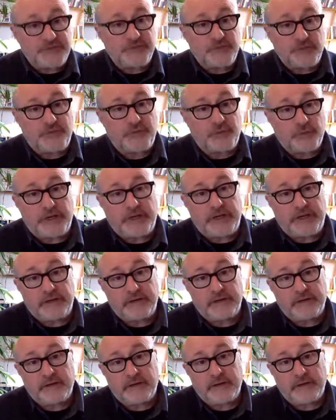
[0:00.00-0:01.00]
it's for
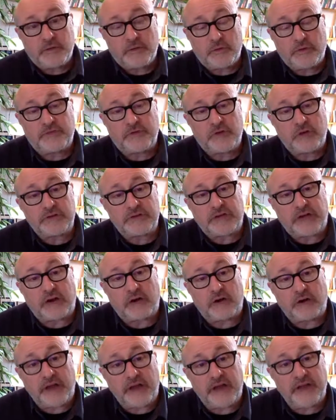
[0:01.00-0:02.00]
free. We've got
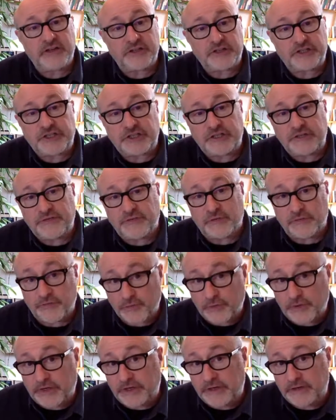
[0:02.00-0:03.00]
our energy for
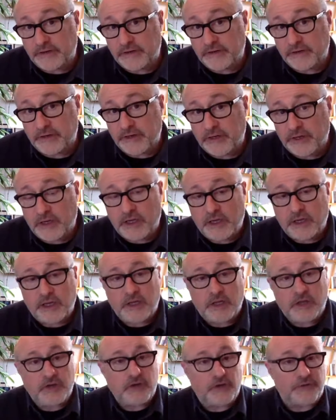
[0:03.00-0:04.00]
free.
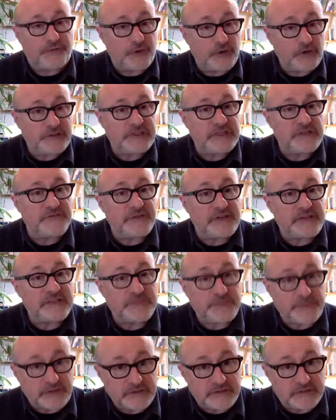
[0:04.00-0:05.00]
The first
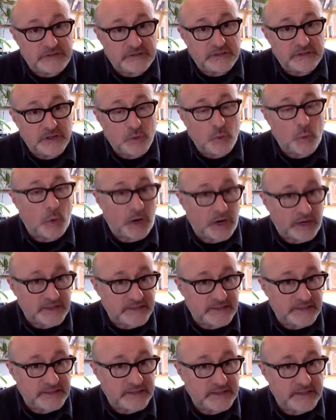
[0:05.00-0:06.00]
investment
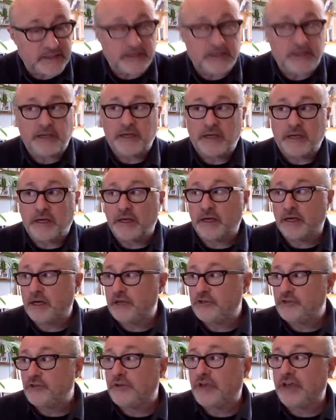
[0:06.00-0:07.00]
was
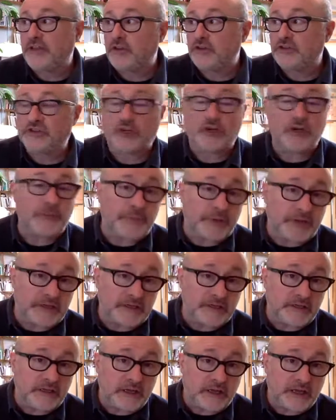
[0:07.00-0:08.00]
to get the solar
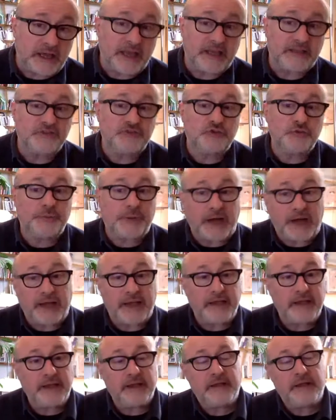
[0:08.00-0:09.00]
panel and to
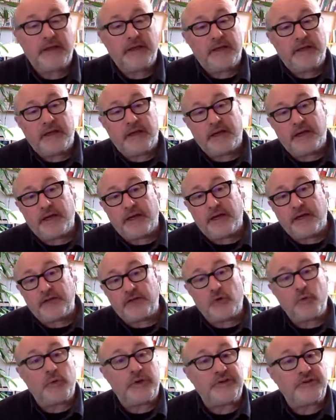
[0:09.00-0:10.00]
buy
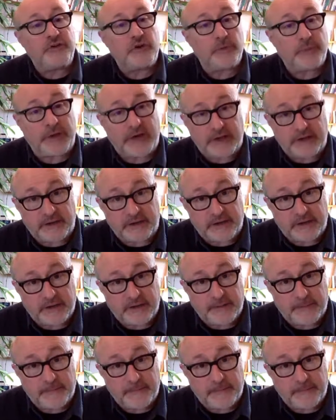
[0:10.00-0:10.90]
the wind turbine.